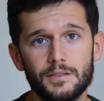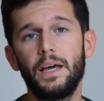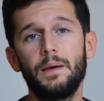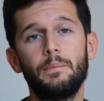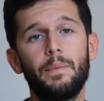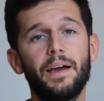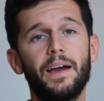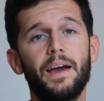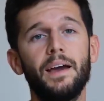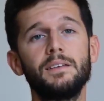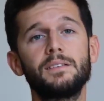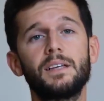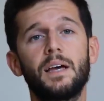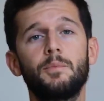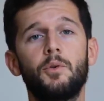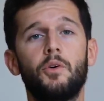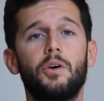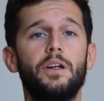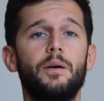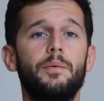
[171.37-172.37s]
In my case,
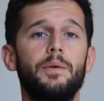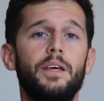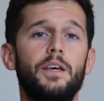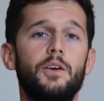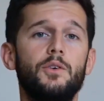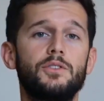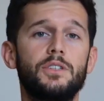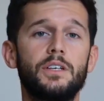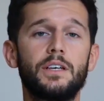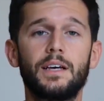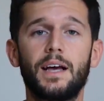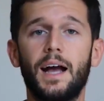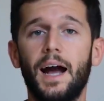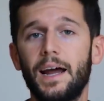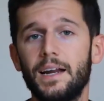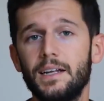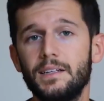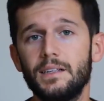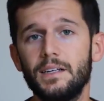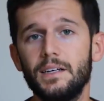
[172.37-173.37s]
I'm gonna be using
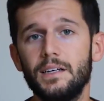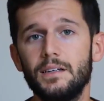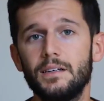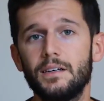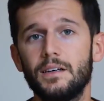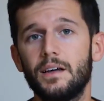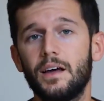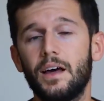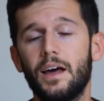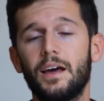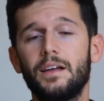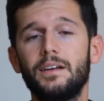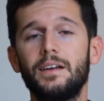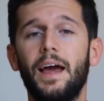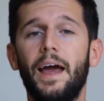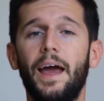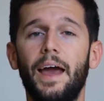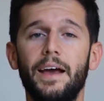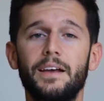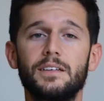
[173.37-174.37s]
Calendly and
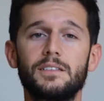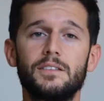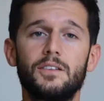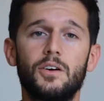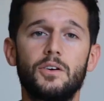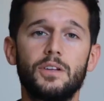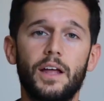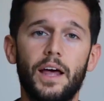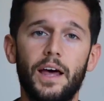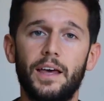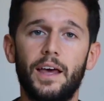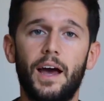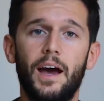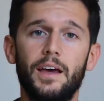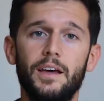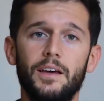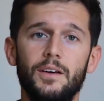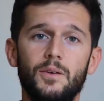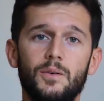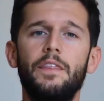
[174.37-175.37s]

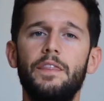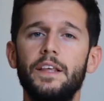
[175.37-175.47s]
X.ai.